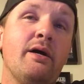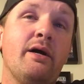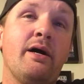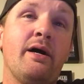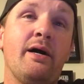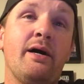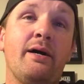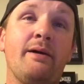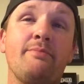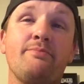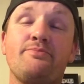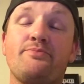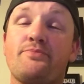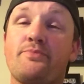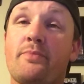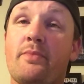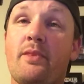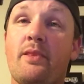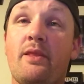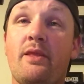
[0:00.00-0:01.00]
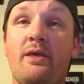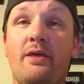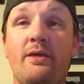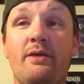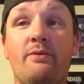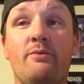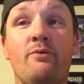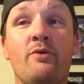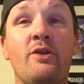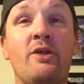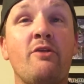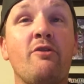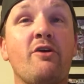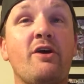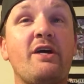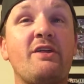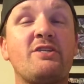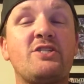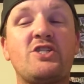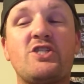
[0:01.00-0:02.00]
Um, when you
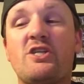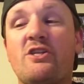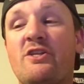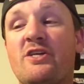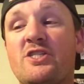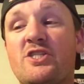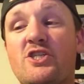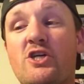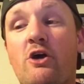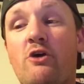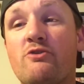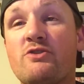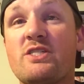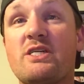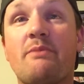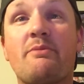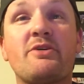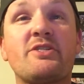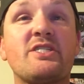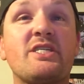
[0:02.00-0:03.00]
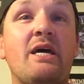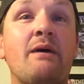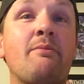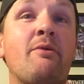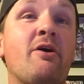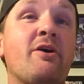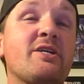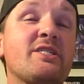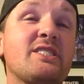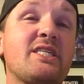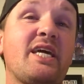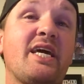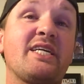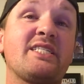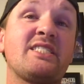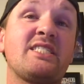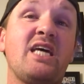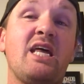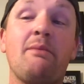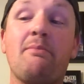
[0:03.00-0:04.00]
look at the show, SummerSlam honestly
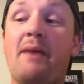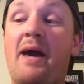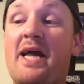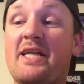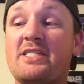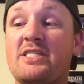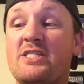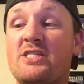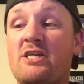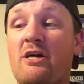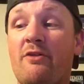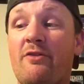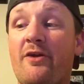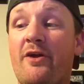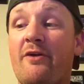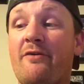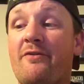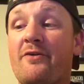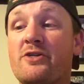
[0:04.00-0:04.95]
has 10 matches on there.